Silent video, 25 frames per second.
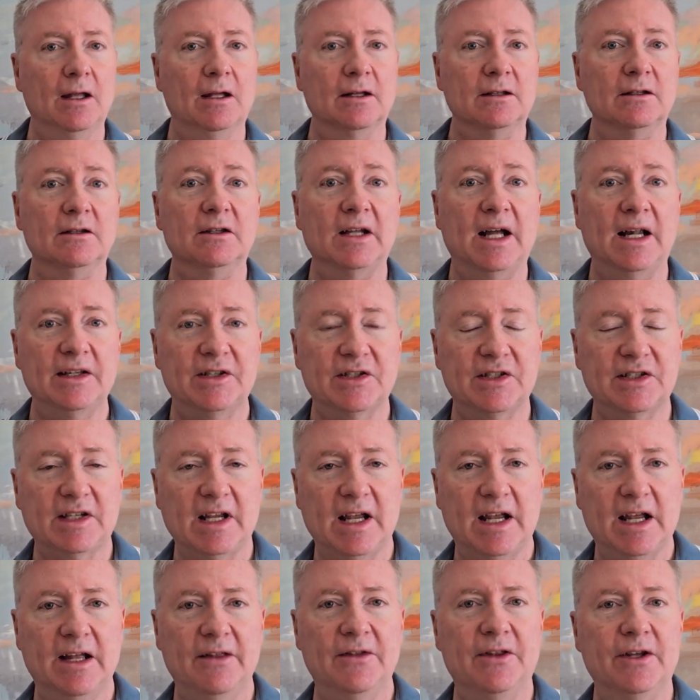Let's
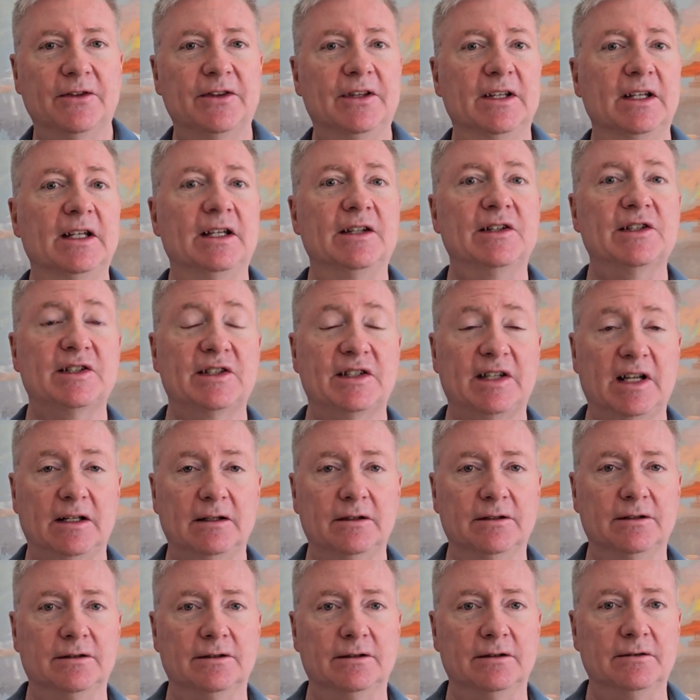say that the
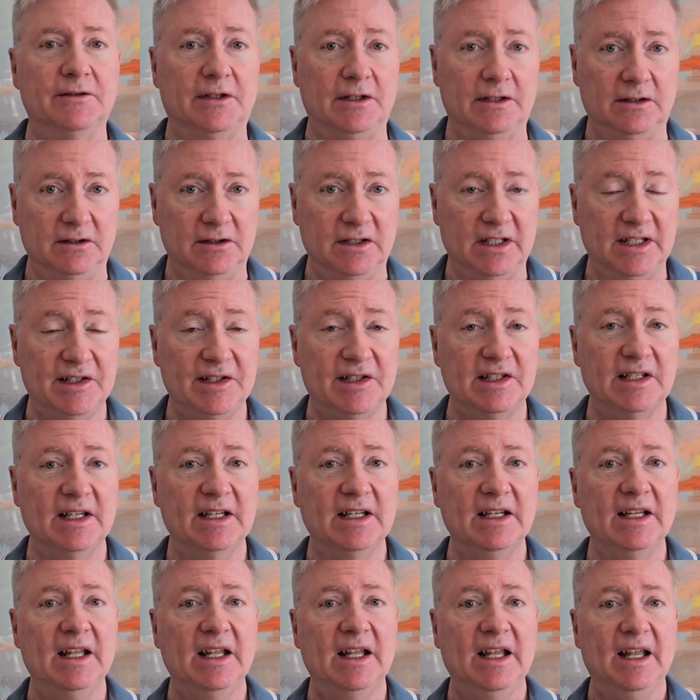seller, the
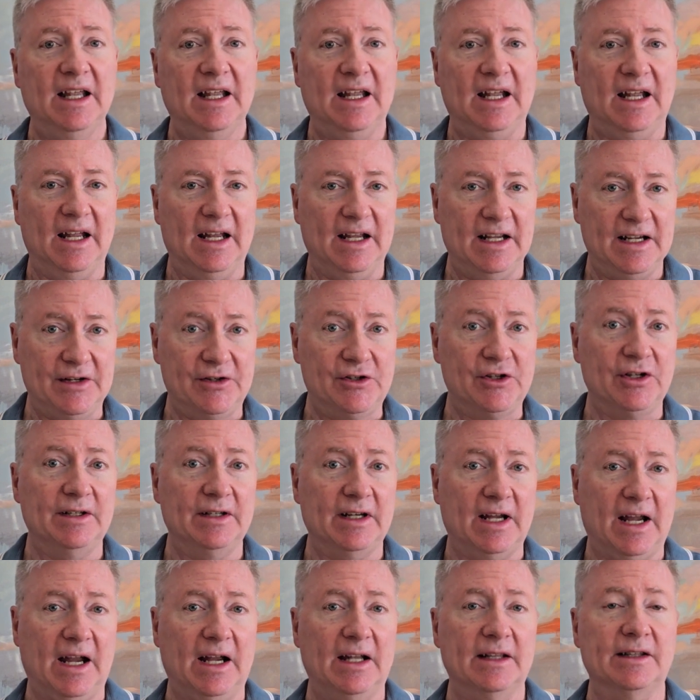listing
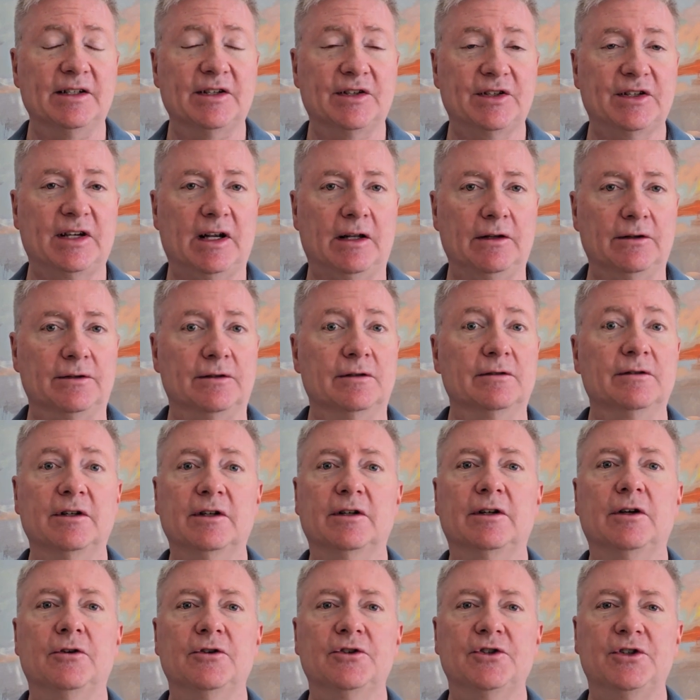agent and the seller
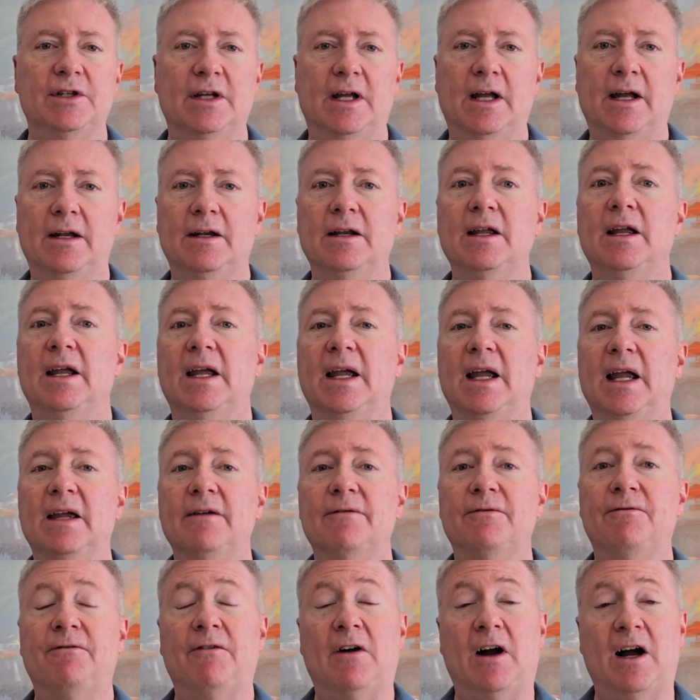negotiate a
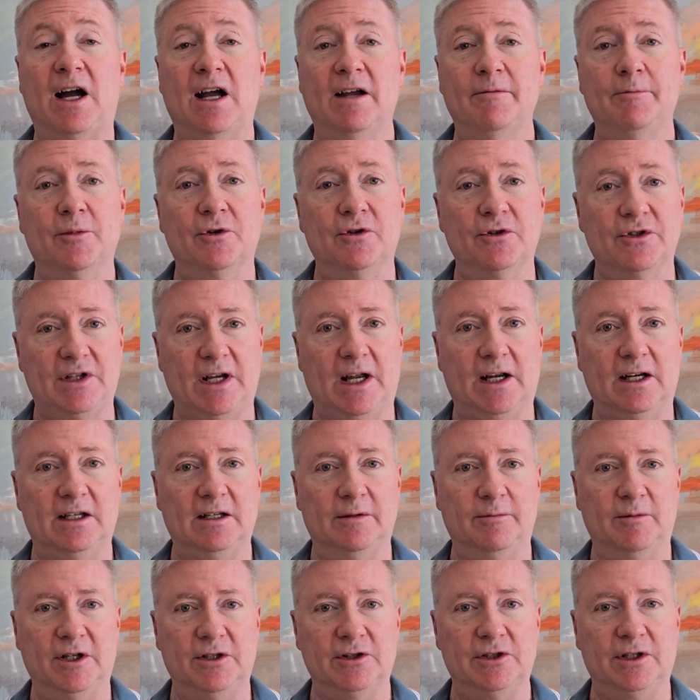5%
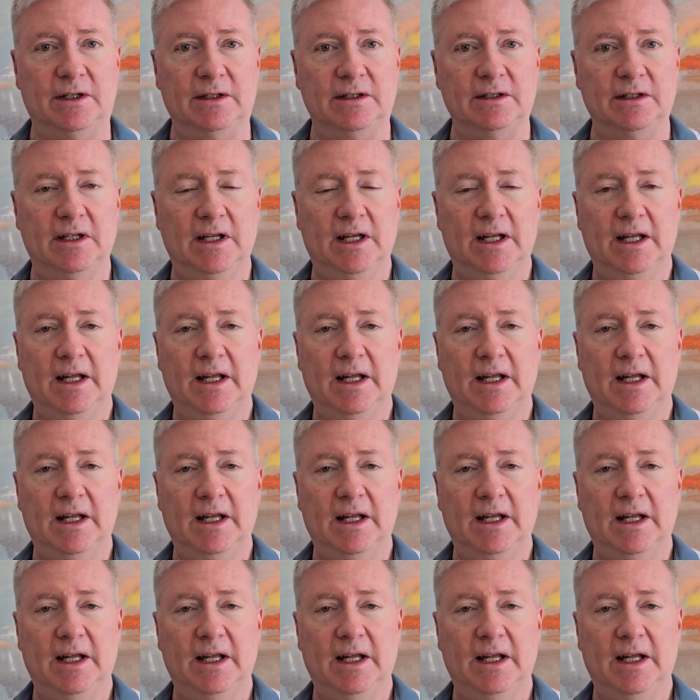commission,